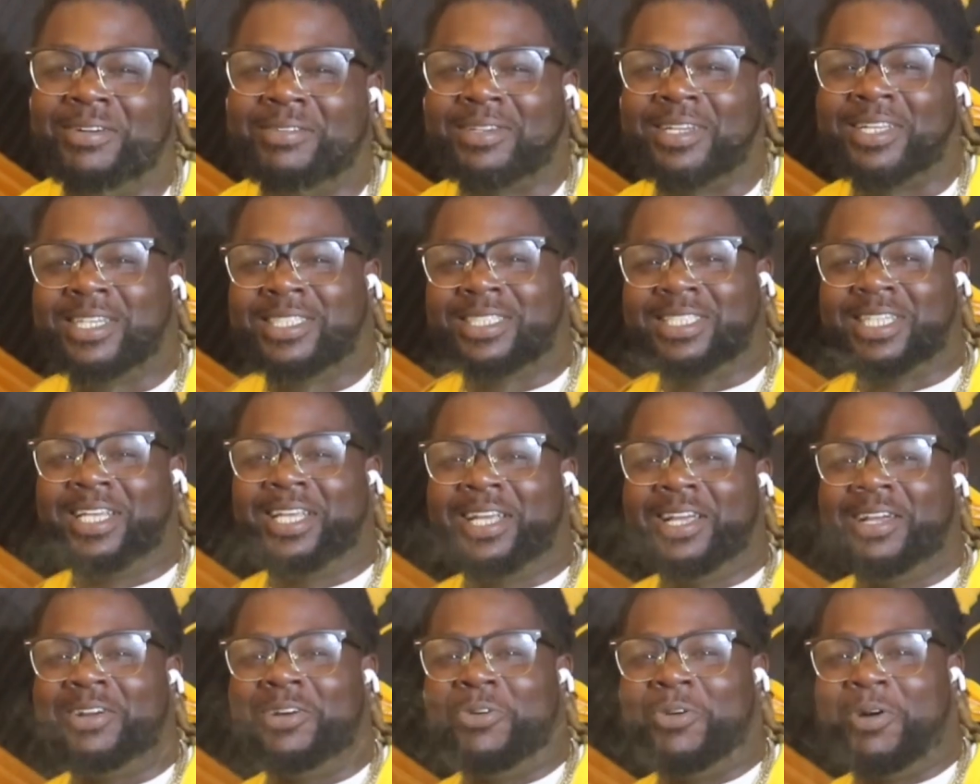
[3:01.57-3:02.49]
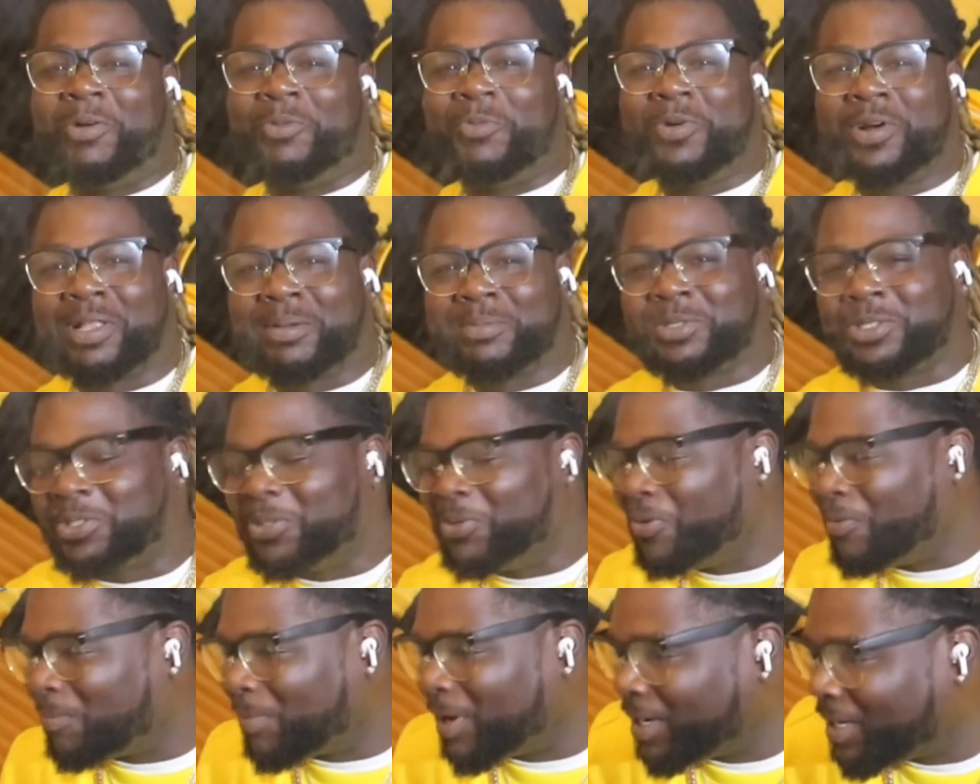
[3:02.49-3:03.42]
niggas in here going with him
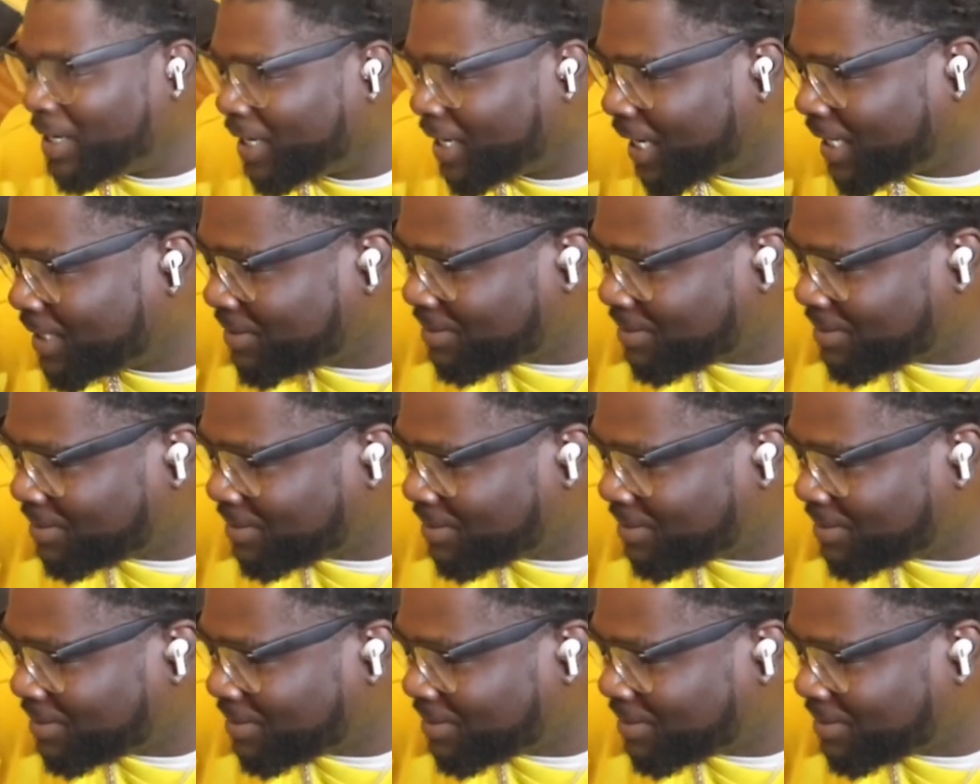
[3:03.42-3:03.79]
too, my nigga. I